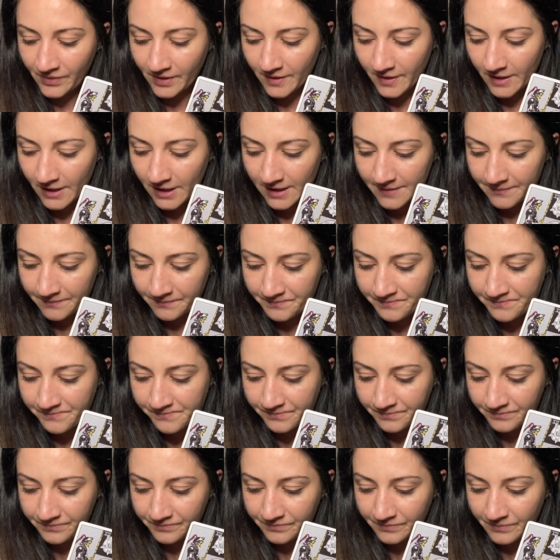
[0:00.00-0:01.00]
Um,
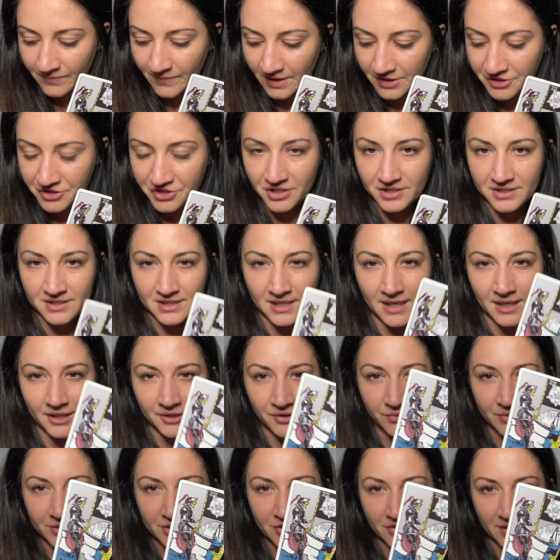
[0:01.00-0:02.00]
it's just how do
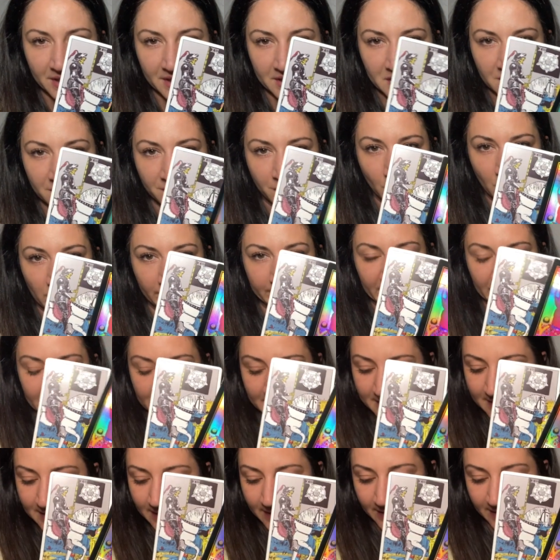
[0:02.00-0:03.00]
we transform and
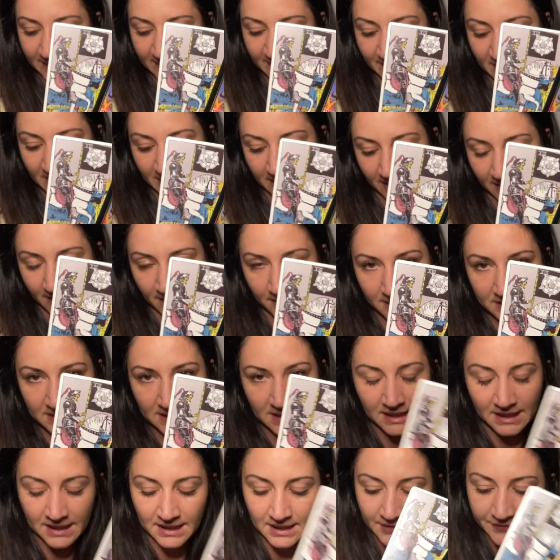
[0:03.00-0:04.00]
stay committed?
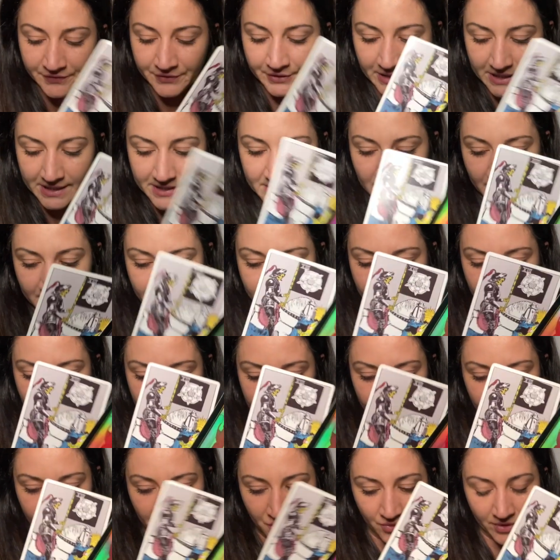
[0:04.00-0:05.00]
I feel like that's the
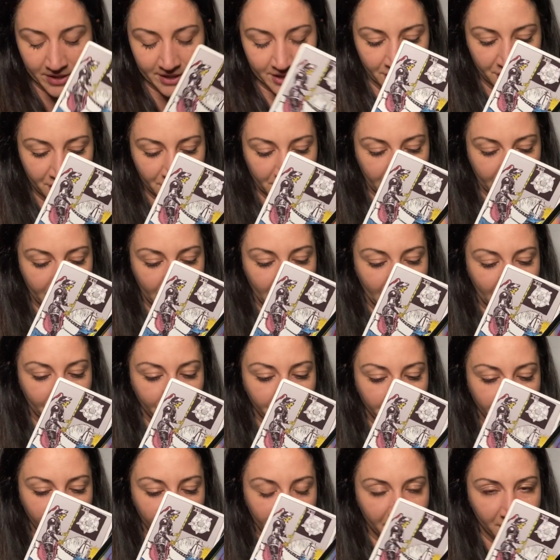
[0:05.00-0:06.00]
situation. How
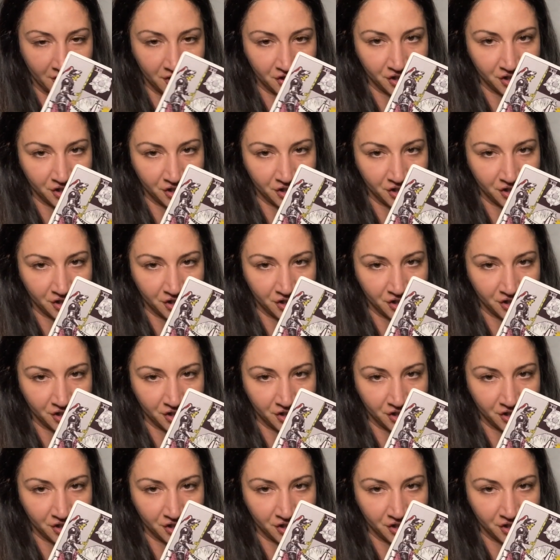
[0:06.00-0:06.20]
do things